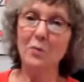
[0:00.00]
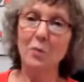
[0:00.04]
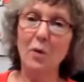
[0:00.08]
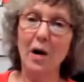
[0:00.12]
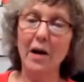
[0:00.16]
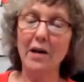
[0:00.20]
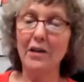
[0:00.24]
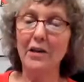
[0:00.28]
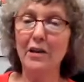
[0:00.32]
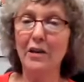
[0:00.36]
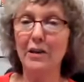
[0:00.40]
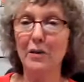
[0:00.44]

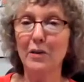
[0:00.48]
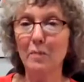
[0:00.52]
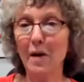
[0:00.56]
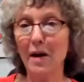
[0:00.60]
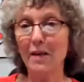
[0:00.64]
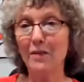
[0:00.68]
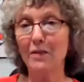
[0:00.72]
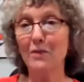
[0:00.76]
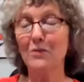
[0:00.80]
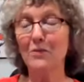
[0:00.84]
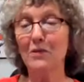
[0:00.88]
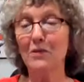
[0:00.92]
what? You have to
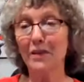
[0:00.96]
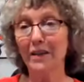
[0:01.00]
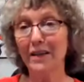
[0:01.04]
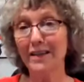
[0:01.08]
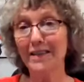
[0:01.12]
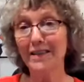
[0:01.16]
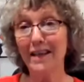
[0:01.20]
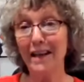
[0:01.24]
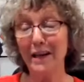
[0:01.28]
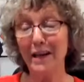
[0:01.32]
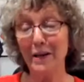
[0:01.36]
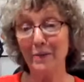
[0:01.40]
buy those
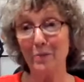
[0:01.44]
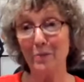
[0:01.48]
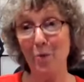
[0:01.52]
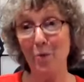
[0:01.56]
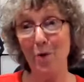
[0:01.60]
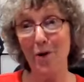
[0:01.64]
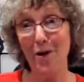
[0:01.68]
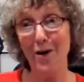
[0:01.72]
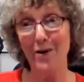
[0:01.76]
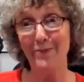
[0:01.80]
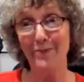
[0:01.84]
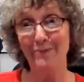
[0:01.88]
lids
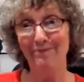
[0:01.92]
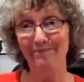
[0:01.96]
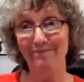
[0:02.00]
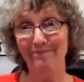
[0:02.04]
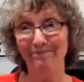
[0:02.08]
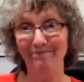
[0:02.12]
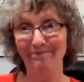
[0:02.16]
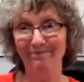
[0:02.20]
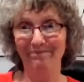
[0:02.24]
anymore.